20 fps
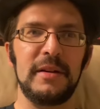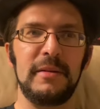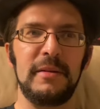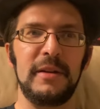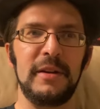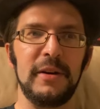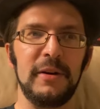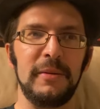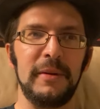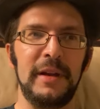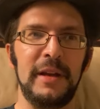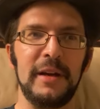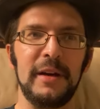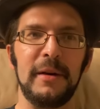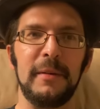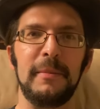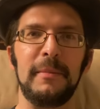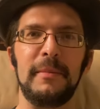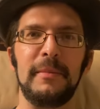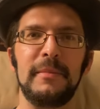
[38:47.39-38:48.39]

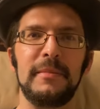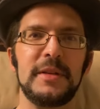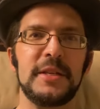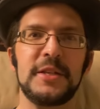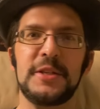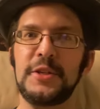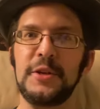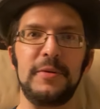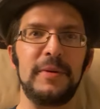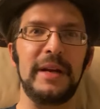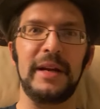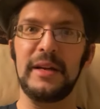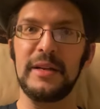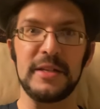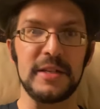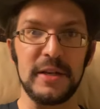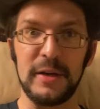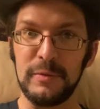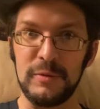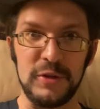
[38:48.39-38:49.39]
him stewing
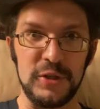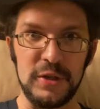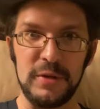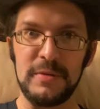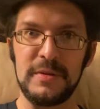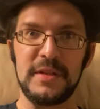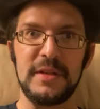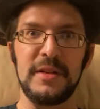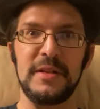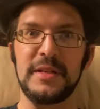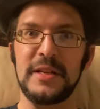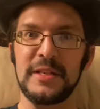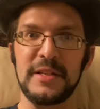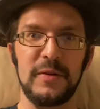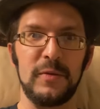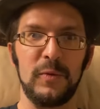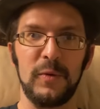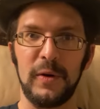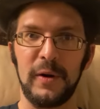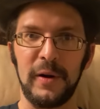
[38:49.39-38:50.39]
his own juices, as
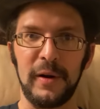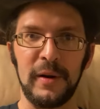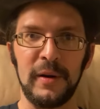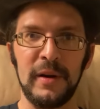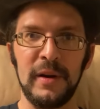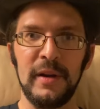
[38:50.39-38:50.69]
it were,